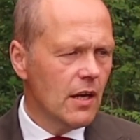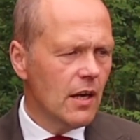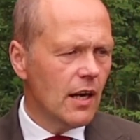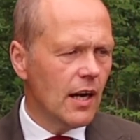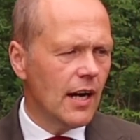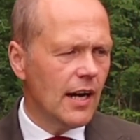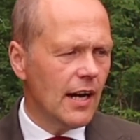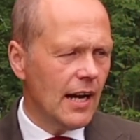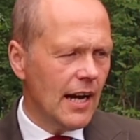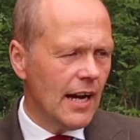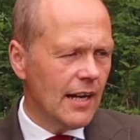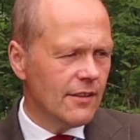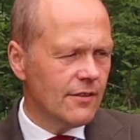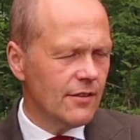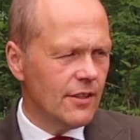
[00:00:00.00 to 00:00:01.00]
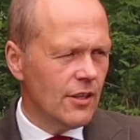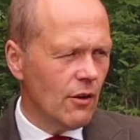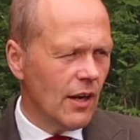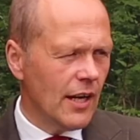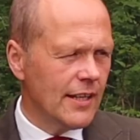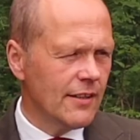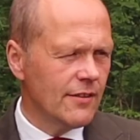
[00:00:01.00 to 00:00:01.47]
Uh, and you know,
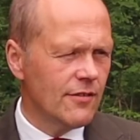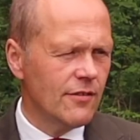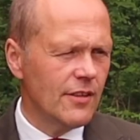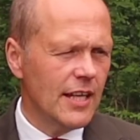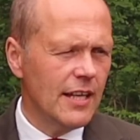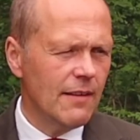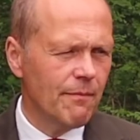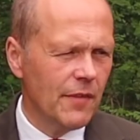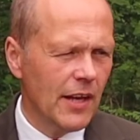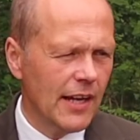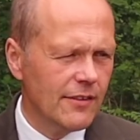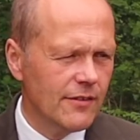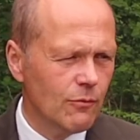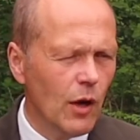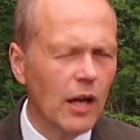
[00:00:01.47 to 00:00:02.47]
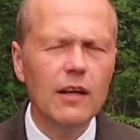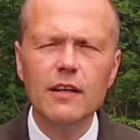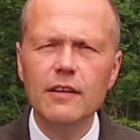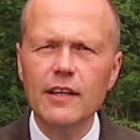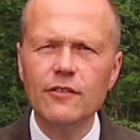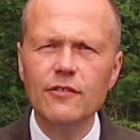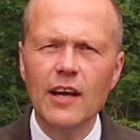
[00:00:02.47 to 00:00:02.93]
I can see that, well,
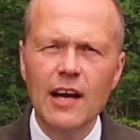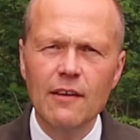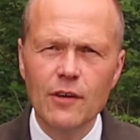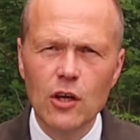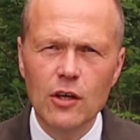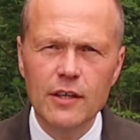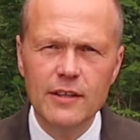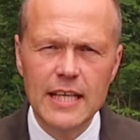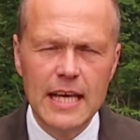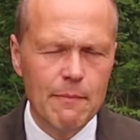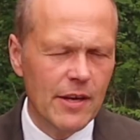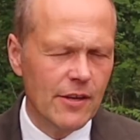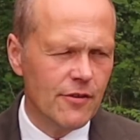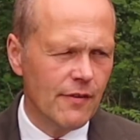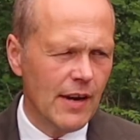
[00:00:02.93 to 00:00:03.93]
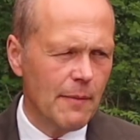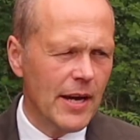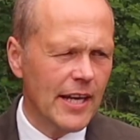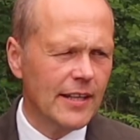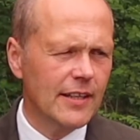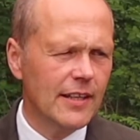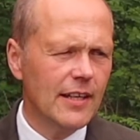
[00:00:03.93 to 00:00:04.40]
let's have a look at the image of
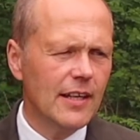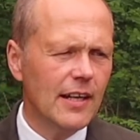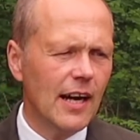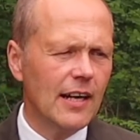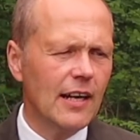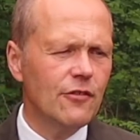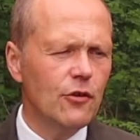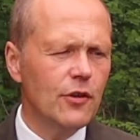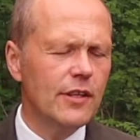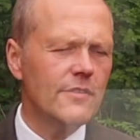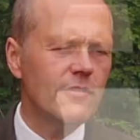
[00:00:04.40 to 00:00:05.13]
Amick. And as you can